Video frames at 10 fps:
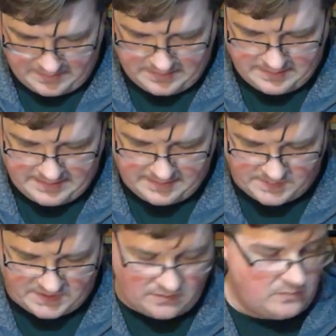Yeah,
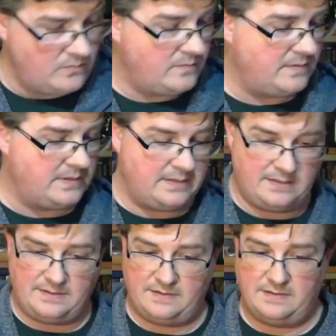so
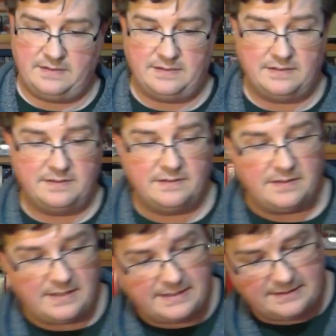
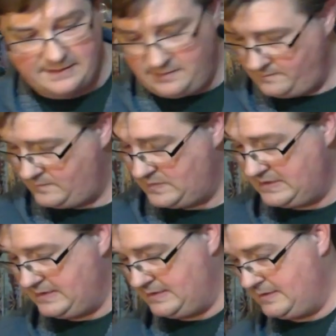oddly,
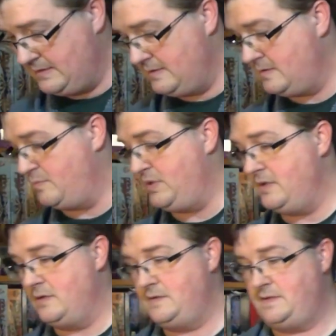it
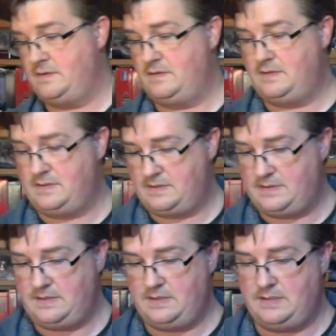appears that
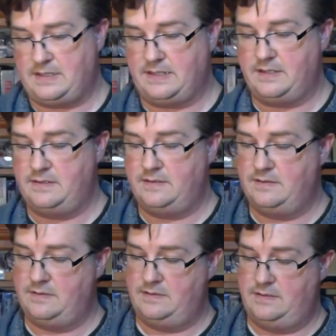the
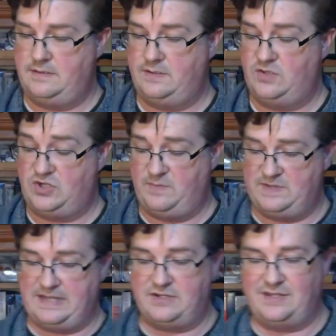ship
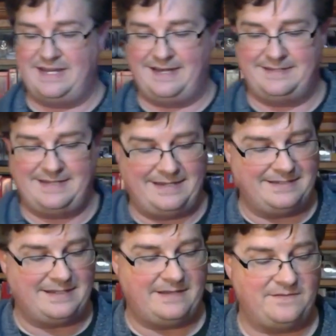is actually not intended
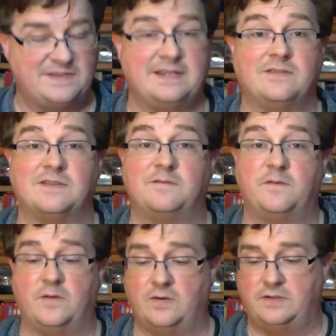to have the sails
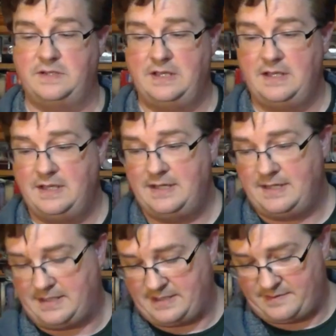unfurled.
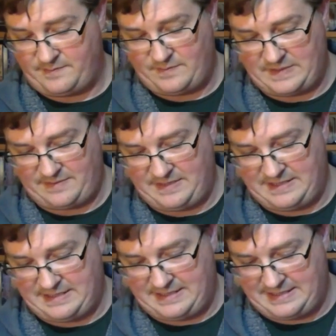I mean,
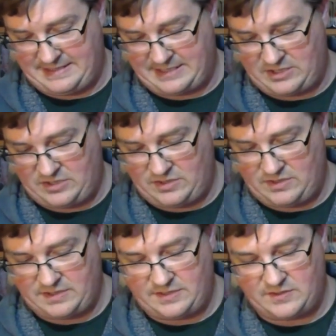I
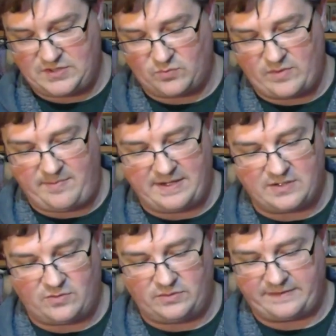could. There's no ribbing
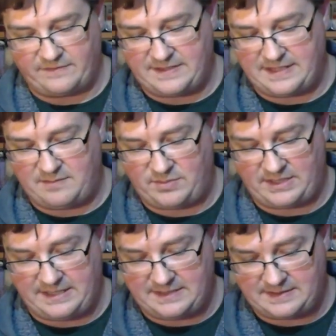to hold everything in
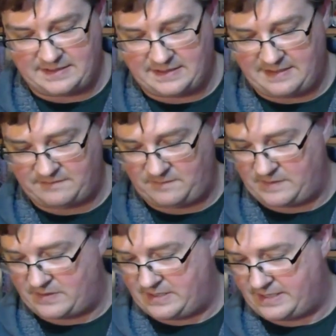place, and I'd have to
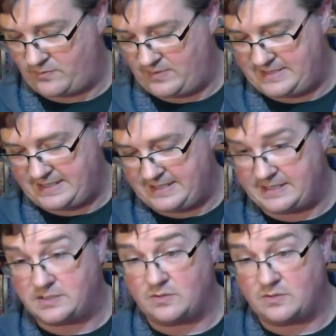figure out how to retie it. So